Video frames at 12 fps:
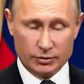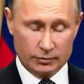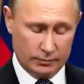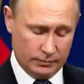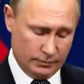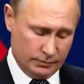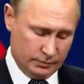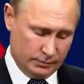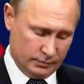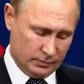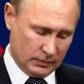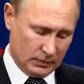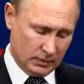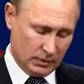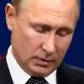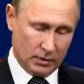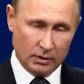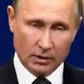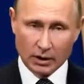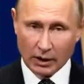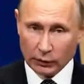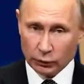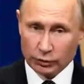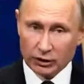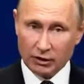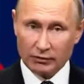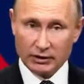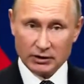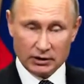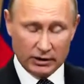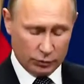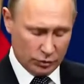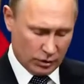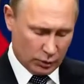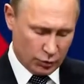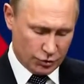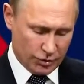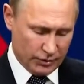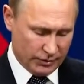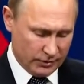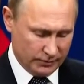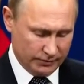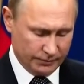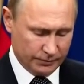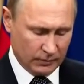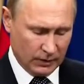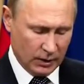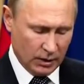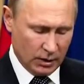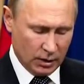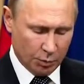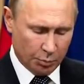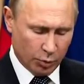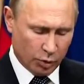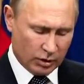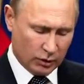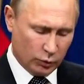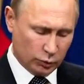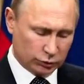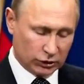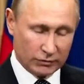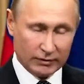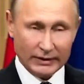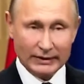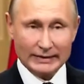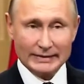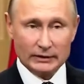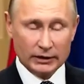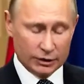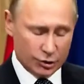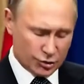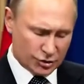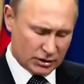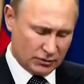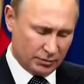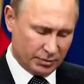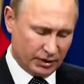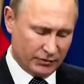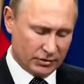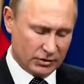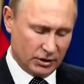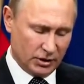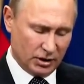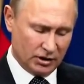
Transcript: essentially have no solid reason behind it. The Cold War is a thing of past. The era of acute